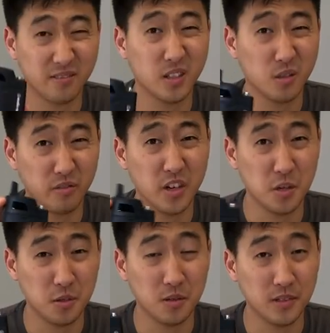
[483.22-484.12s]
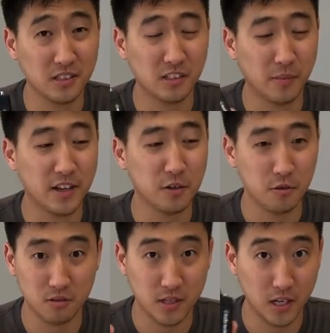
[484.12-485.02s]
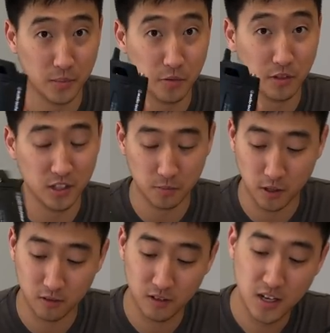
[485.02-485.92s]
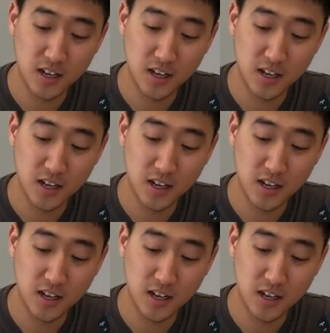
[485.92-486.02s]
the phone for YouTubing, so my YouTube setup is really small.